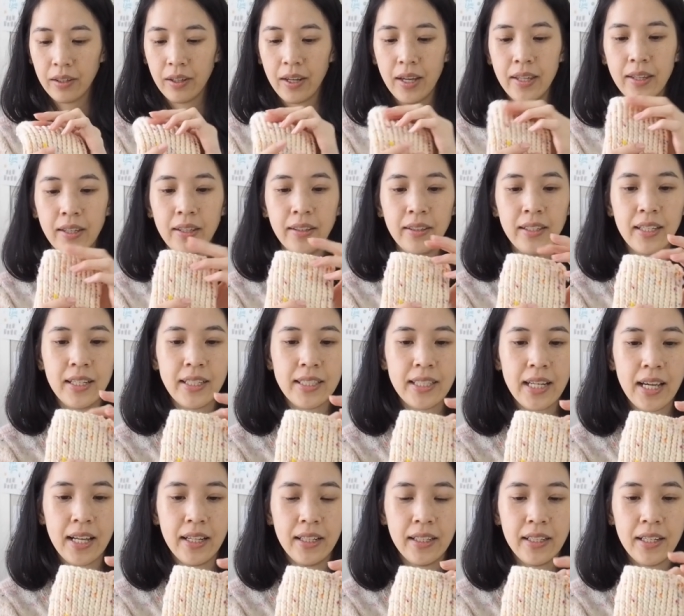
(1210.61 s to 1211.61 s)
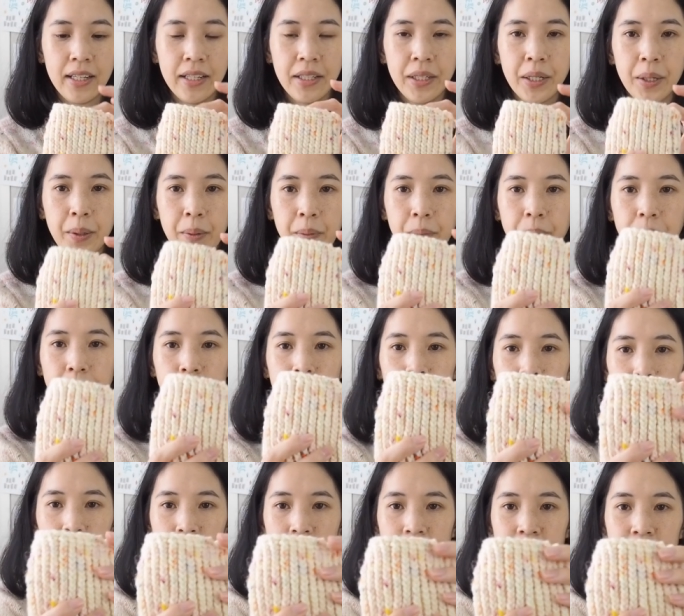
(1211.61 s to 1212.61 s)
And then the Italian
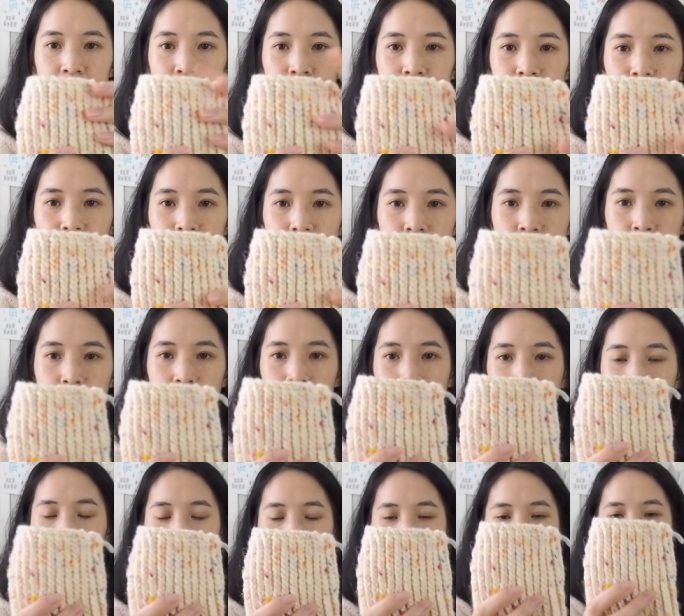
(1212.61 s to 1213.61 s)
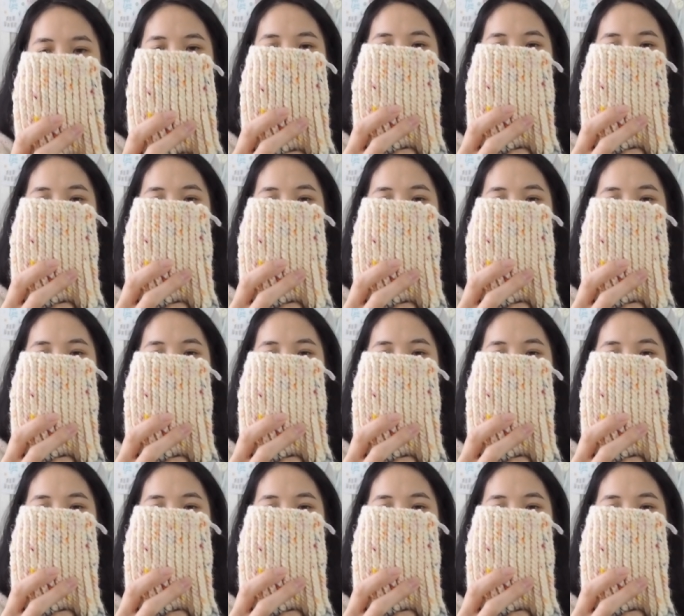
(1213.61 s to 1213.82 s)
bind off as well